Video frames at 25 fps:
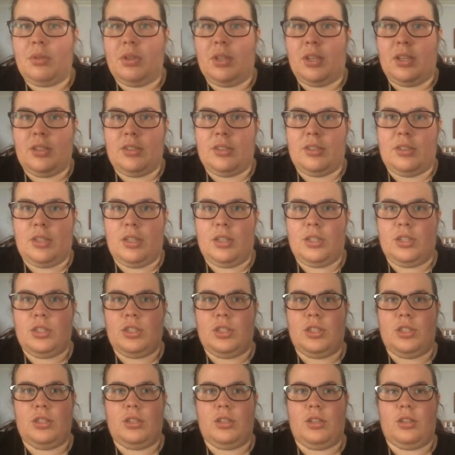
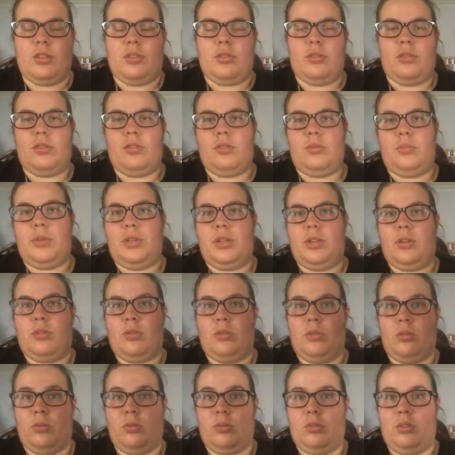PlayStation. I thought it would be a
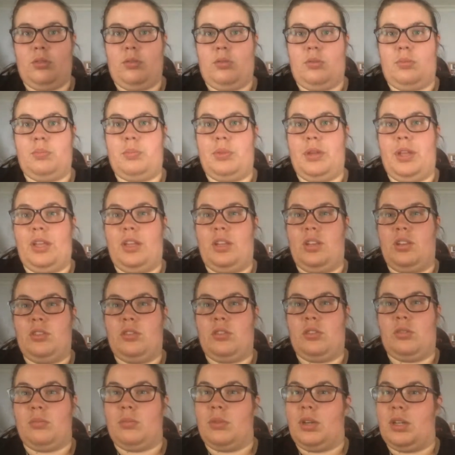cool little
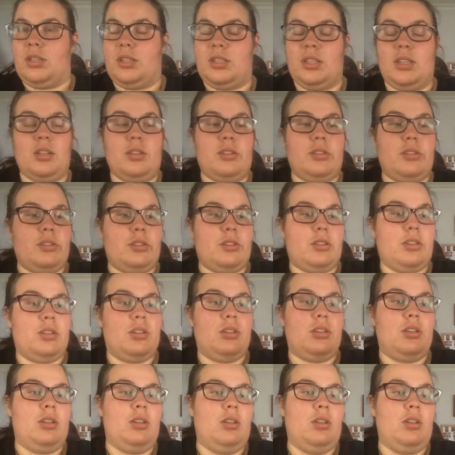piece on my desk.